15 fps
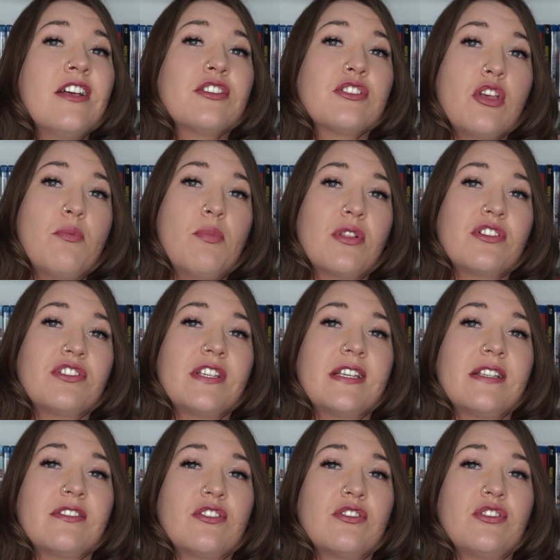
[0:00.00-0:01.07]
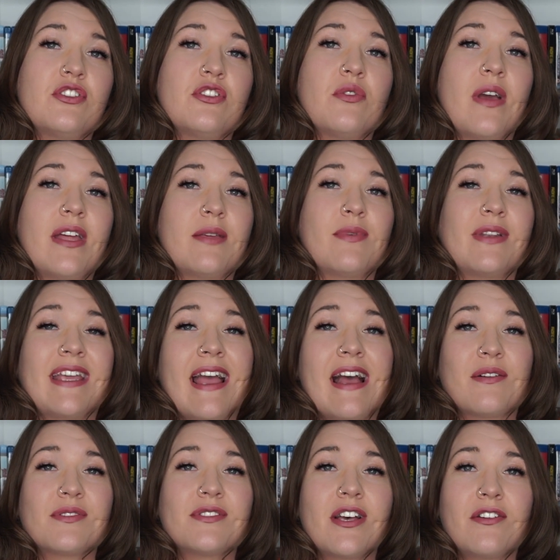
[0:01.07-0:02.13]
So apologies to anybody
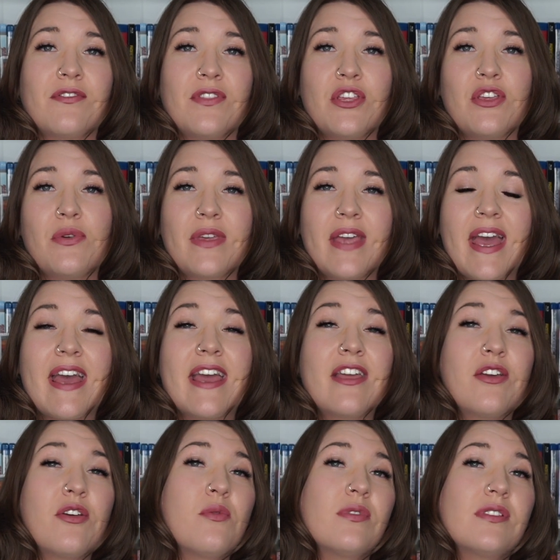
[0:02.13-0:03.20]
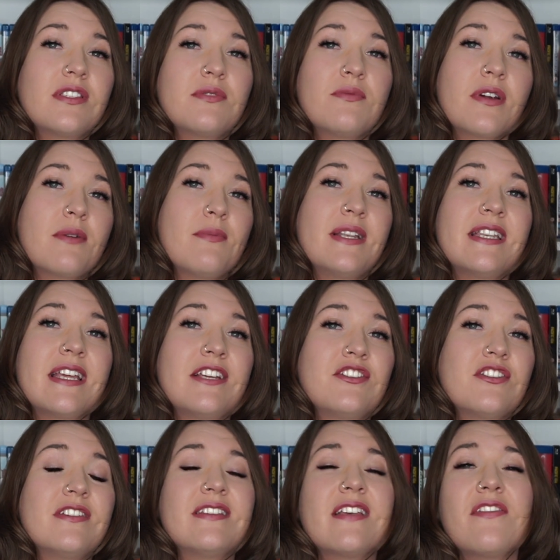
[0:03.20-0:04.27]
outside of the U K who wants some
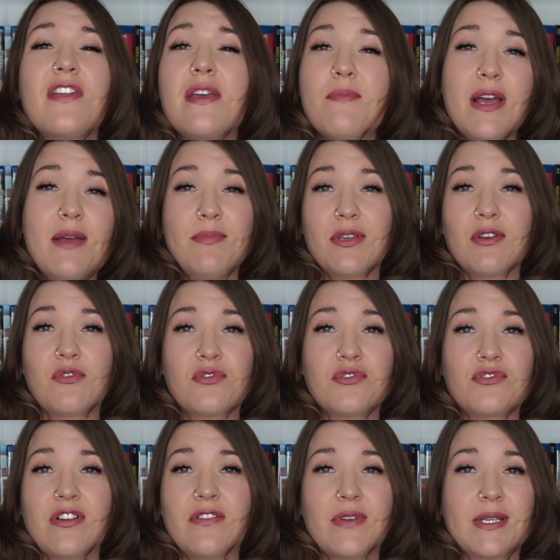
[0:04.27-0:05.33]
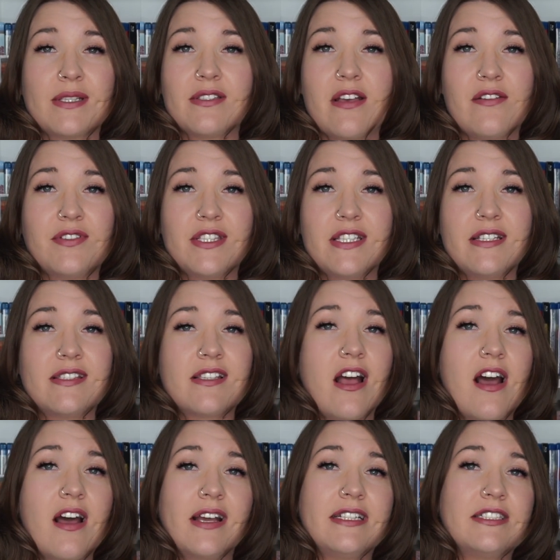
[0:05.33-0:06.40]
recommendations. They might be on your streaming services,
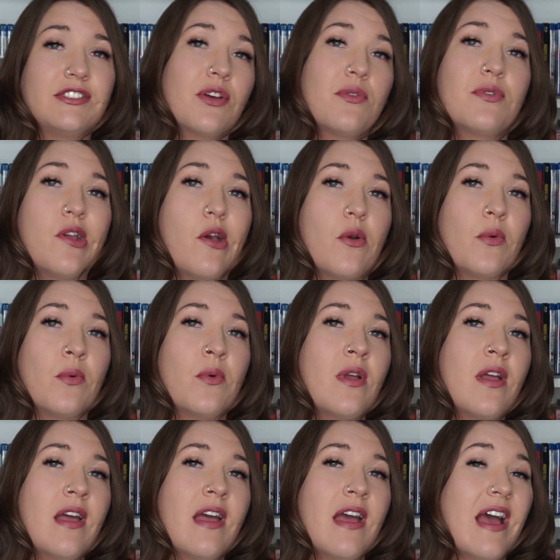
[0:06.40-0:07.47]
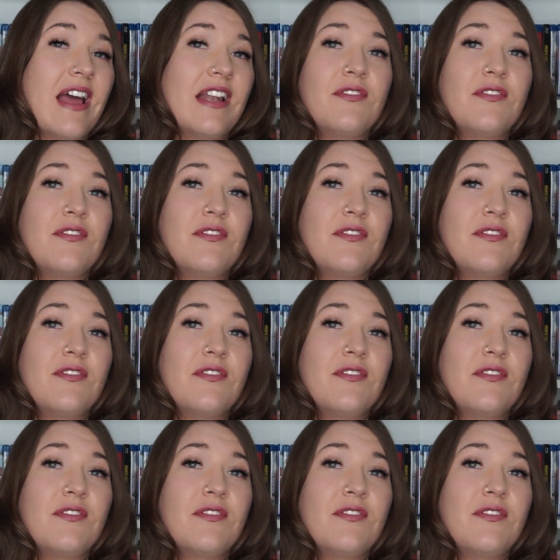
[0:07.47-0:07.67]
I don't know. And